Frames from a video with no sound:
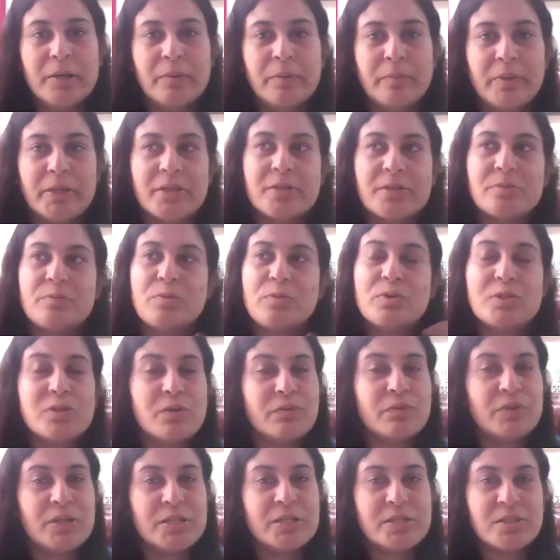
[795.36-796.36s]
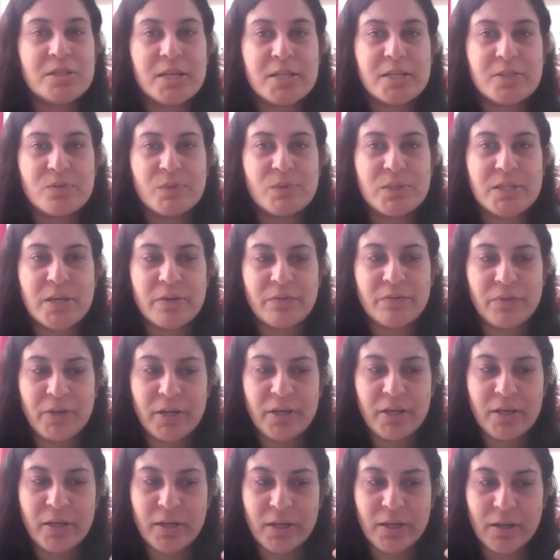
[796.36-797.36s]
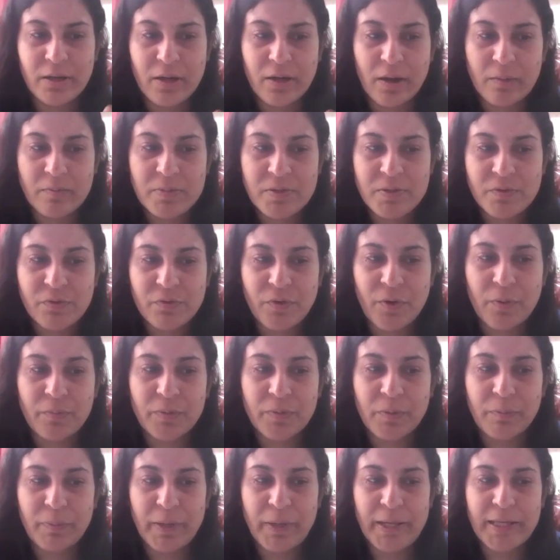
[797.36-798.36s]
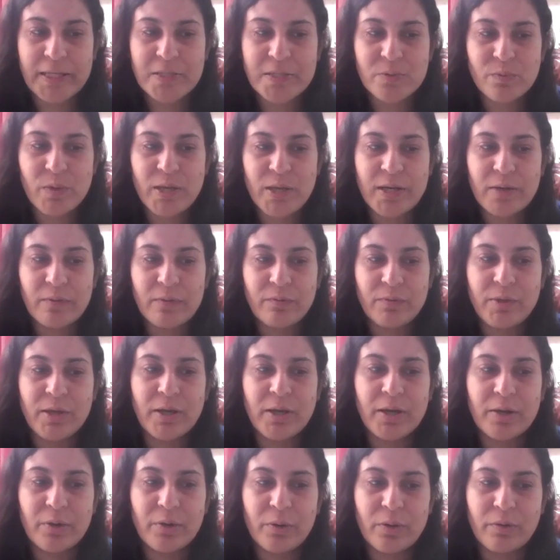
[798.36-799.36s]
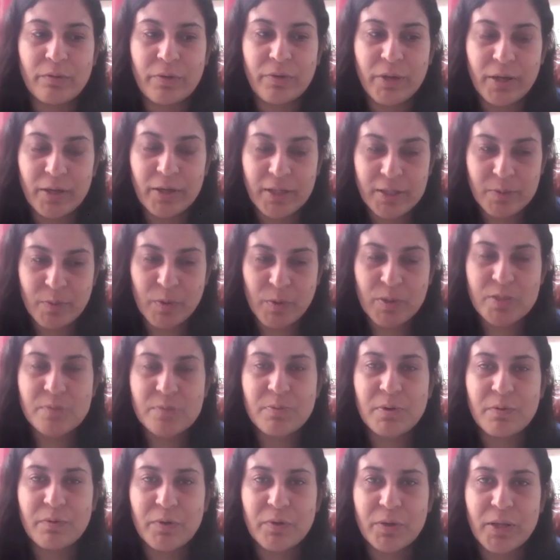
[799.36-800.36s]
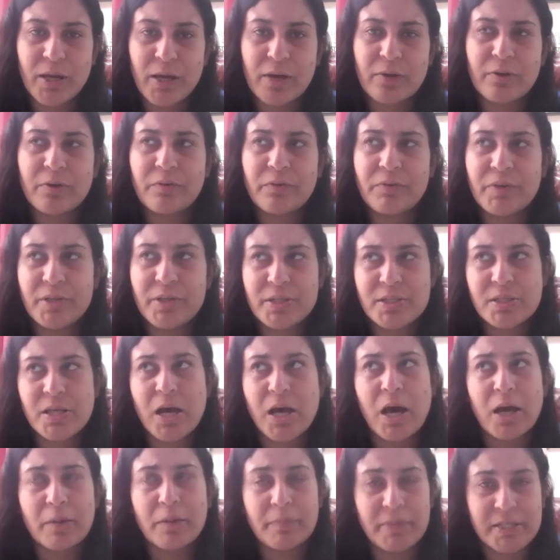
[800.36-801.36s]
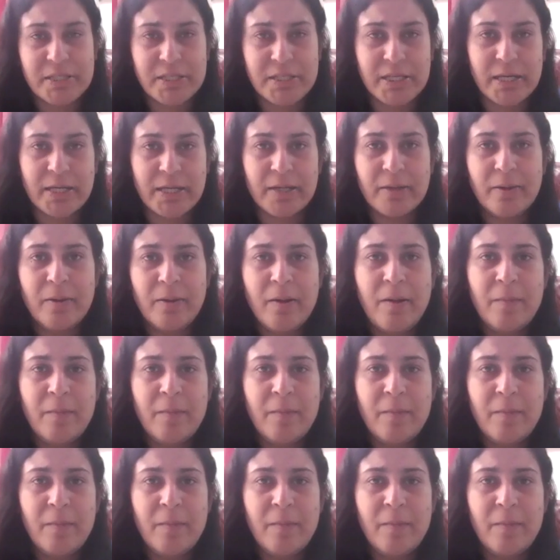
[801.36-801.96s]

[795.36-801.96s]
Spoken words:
Because most of the stress which I feel comes from the place when we are responsible for that, or if it is our mistake.